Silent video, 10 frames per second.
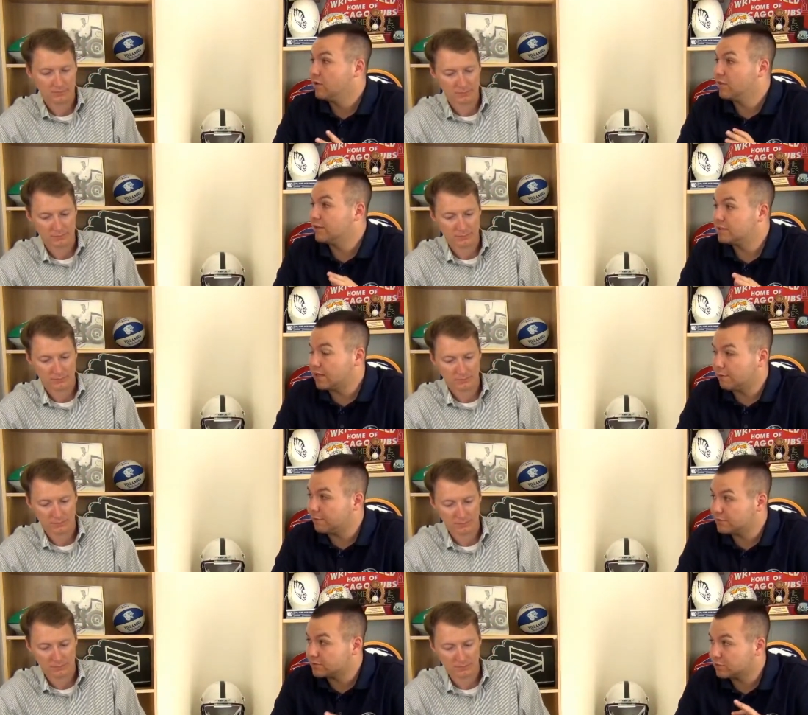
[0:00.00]
Speaker 1: the
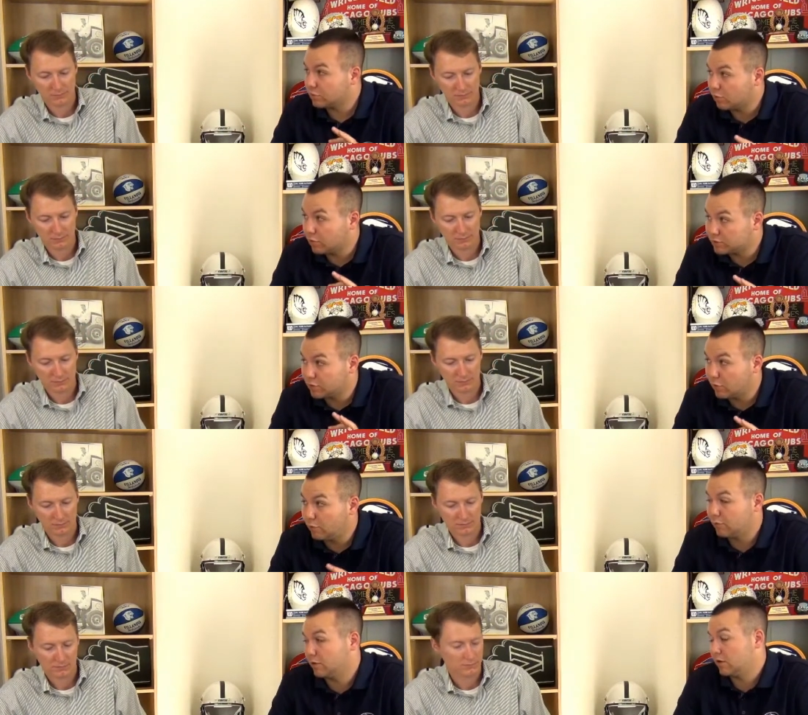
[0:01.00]
toughest
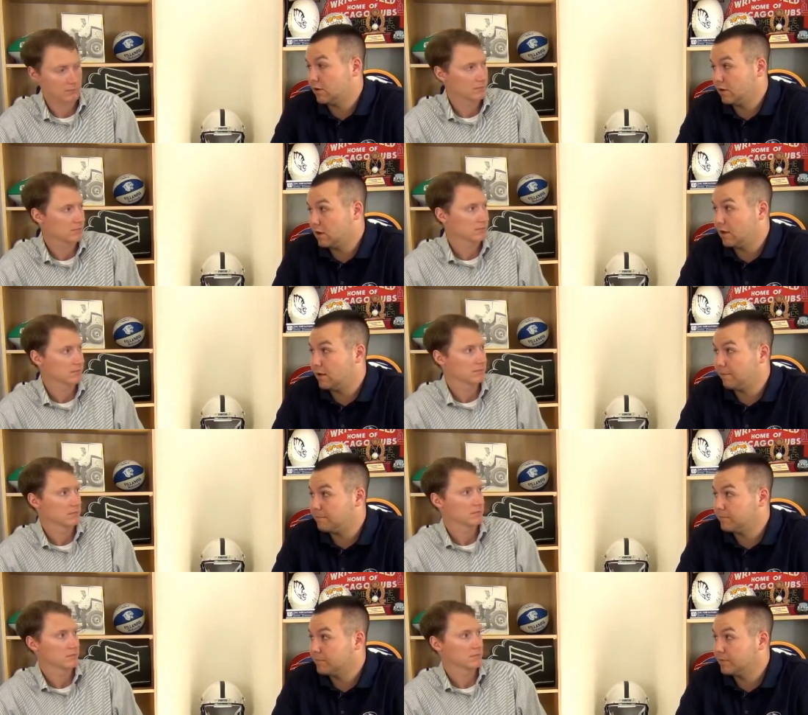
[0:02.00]
crossover
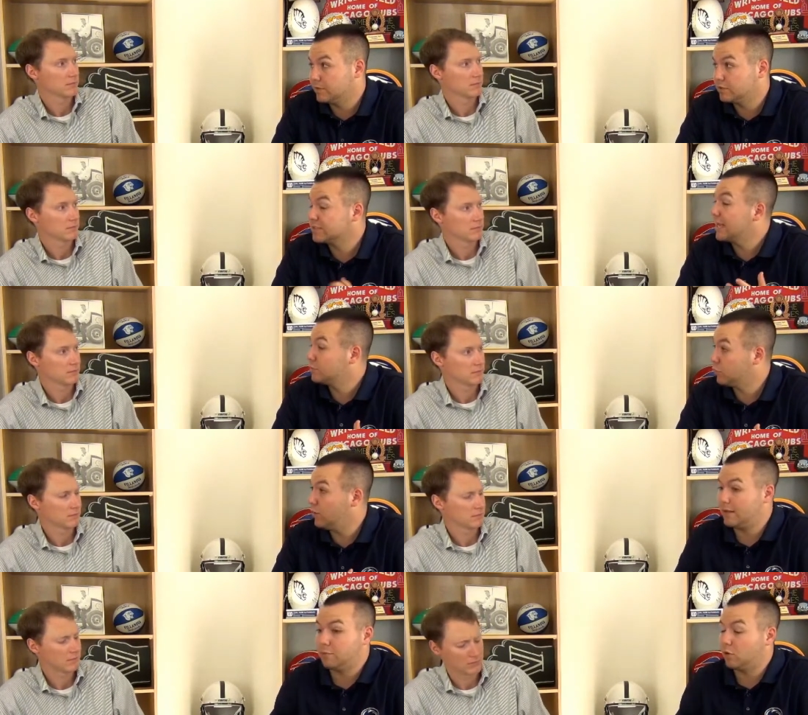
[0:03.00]
um, schedule,
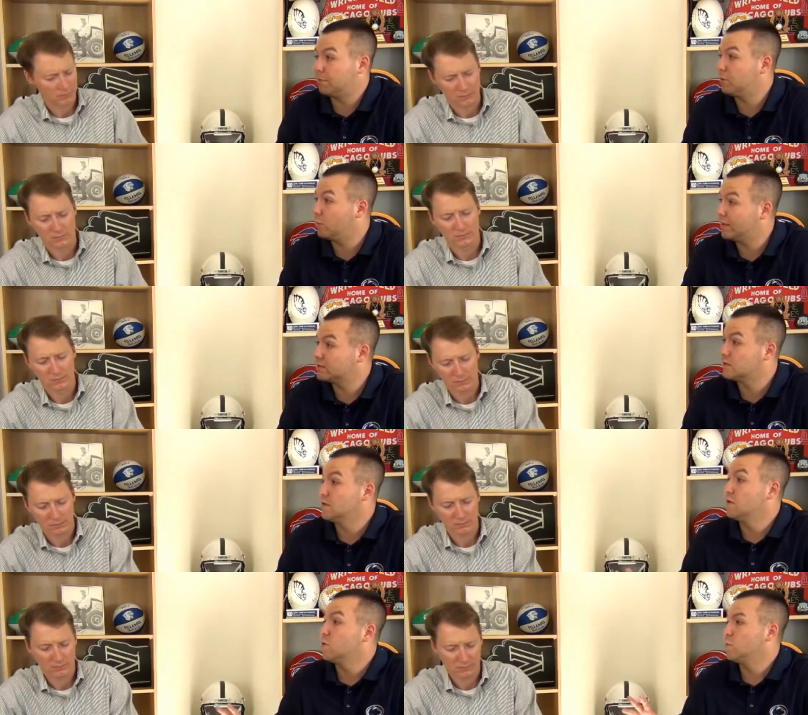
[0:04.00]
and they would all mm. be hmm. wins.
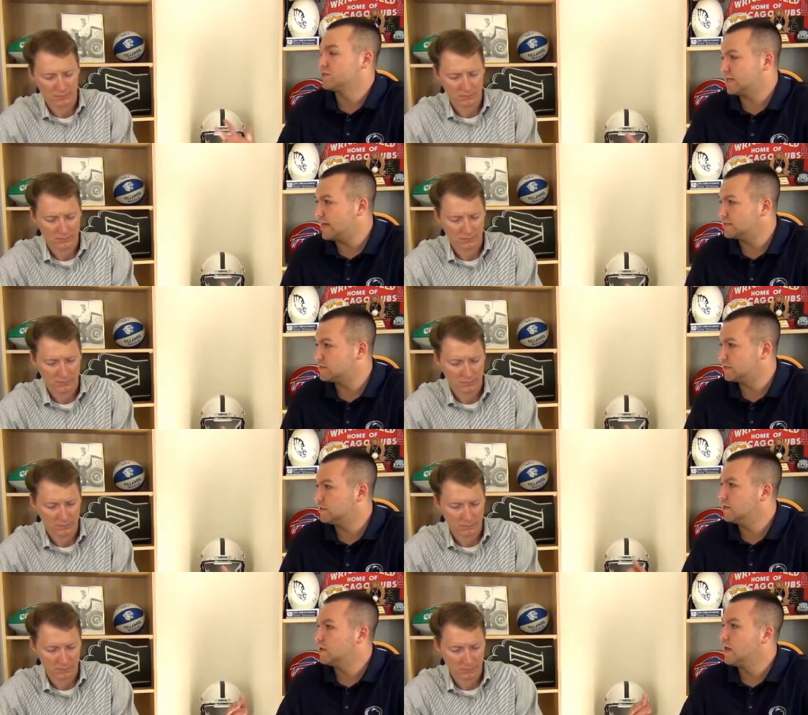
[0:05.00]

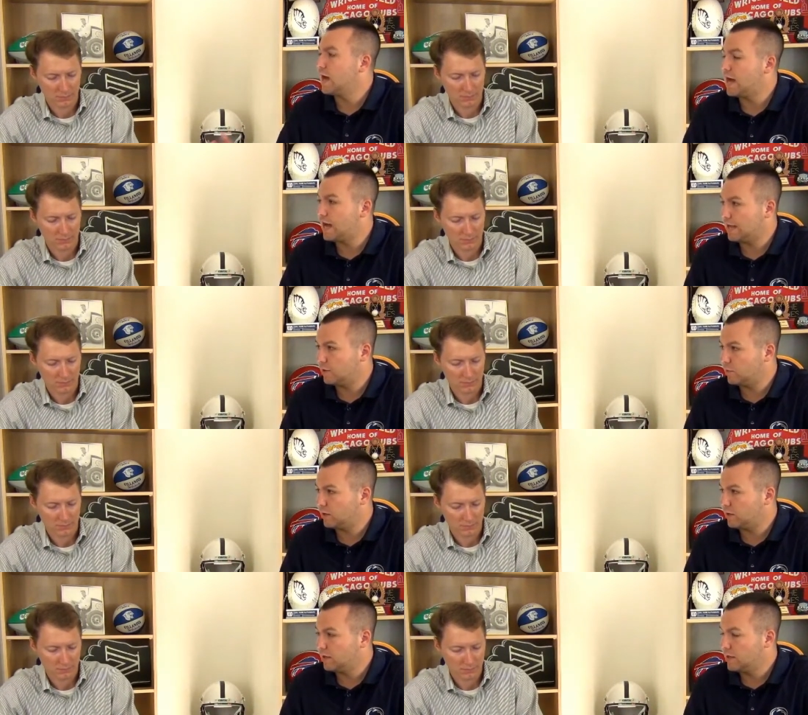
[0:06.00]
Wisconsin,
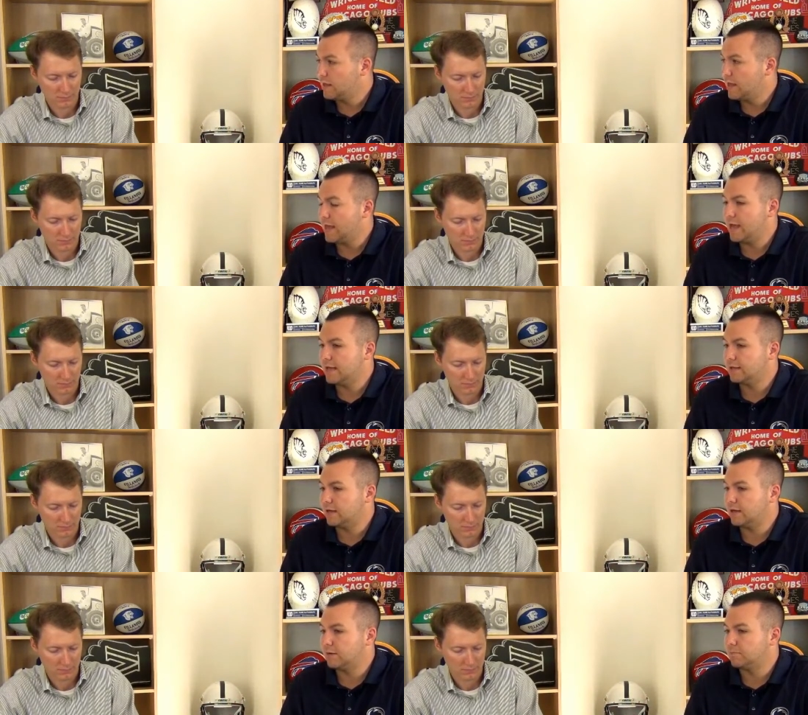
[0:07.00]
Iowa, and
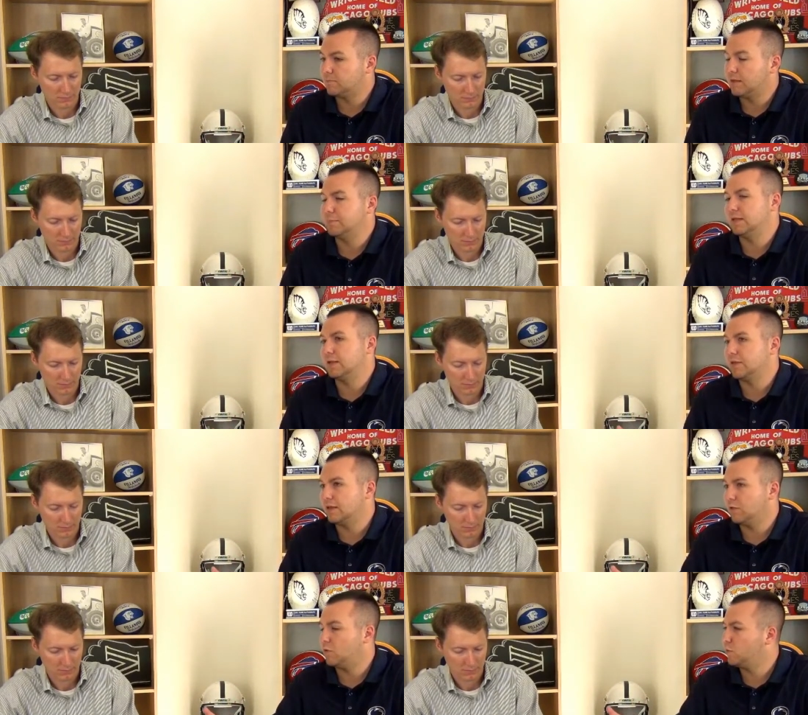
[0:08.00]
um, I mean I think
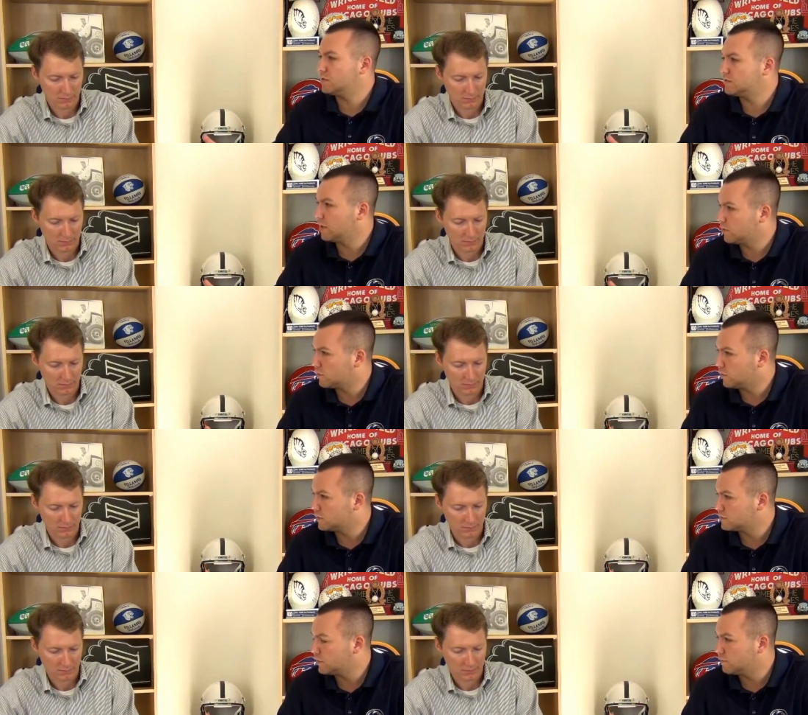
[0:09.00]
Illinois is the other
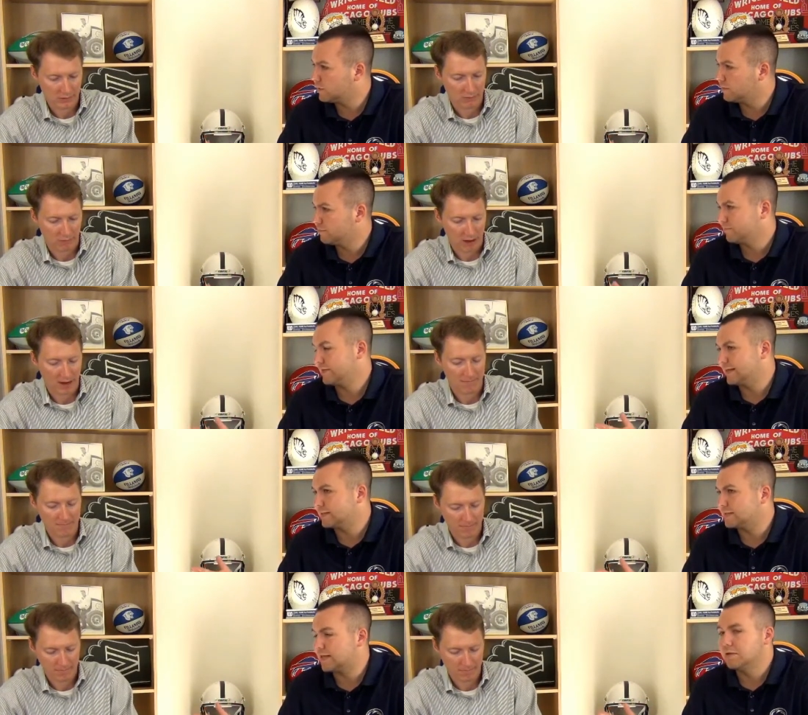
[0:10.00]
crossover. Right. Not
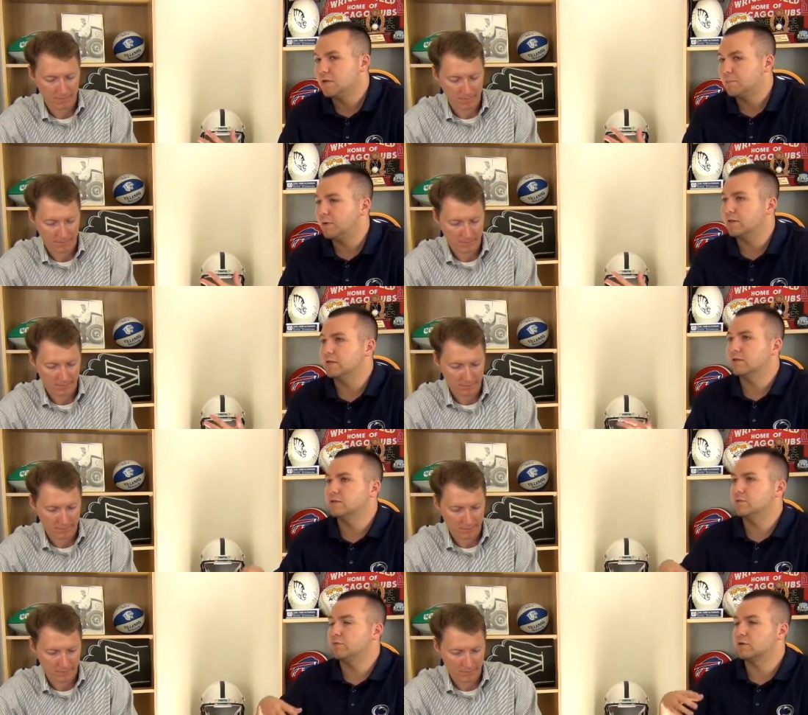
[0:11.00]
that, that, but
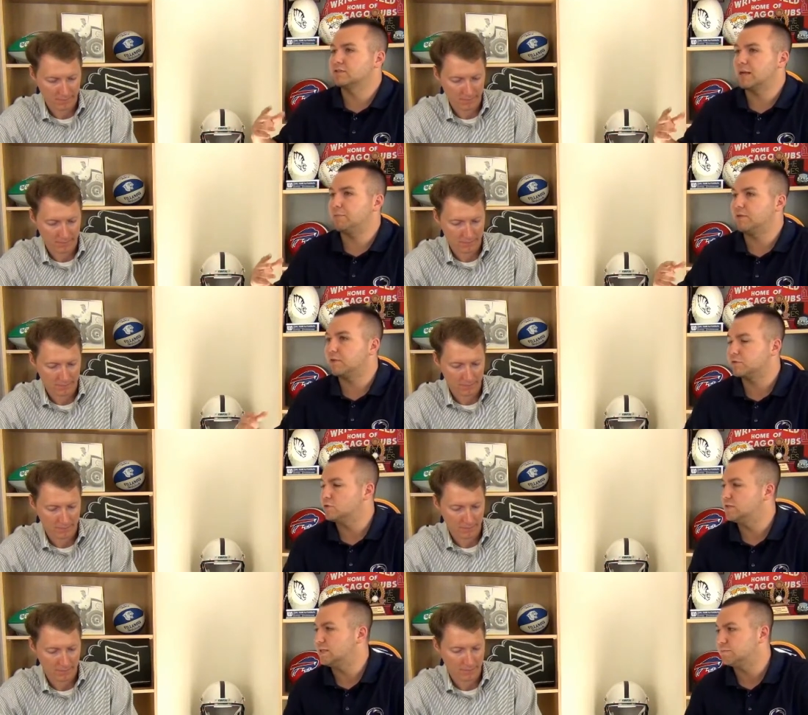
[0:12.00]
for example, the other
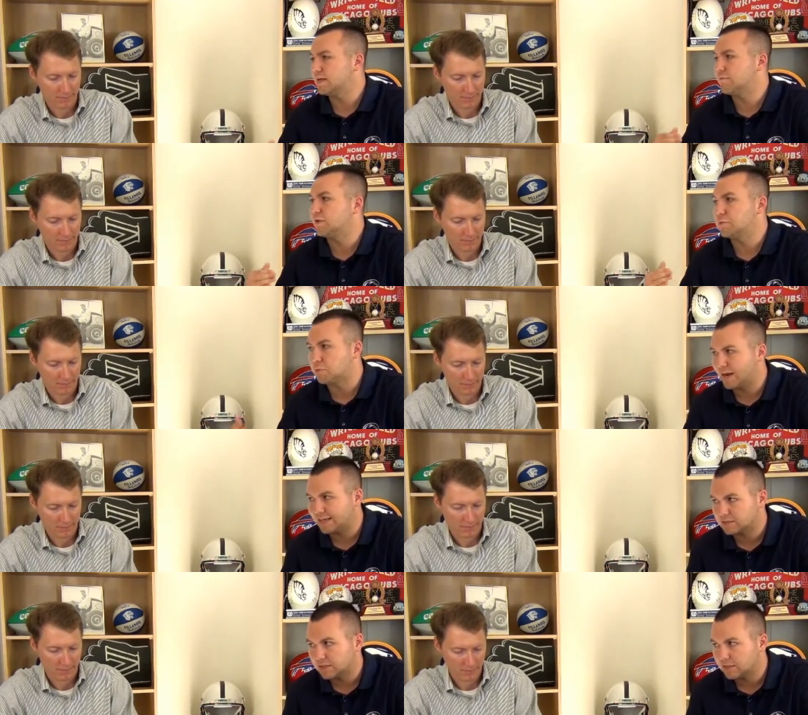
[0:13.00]
two teams have
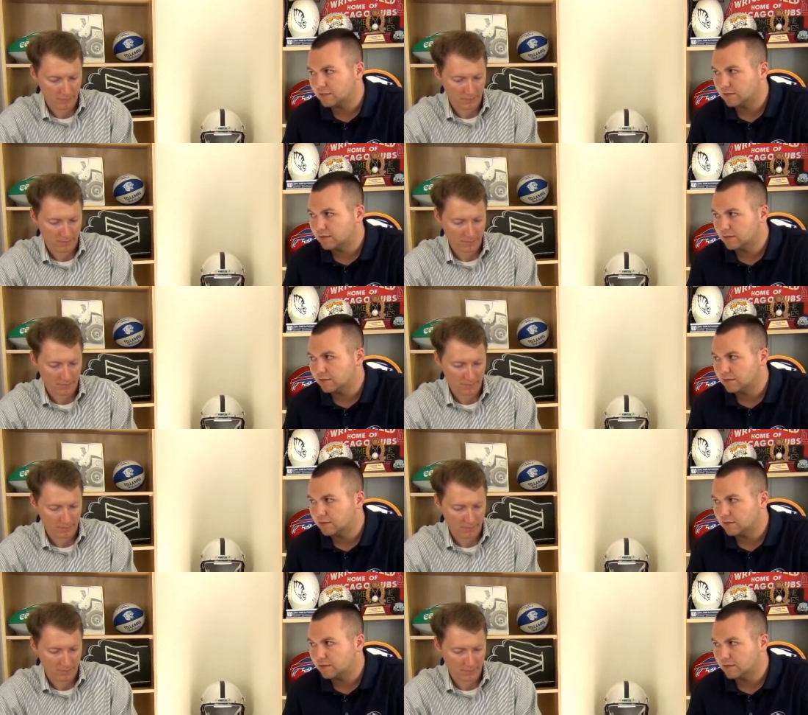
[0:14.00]
Nebraska,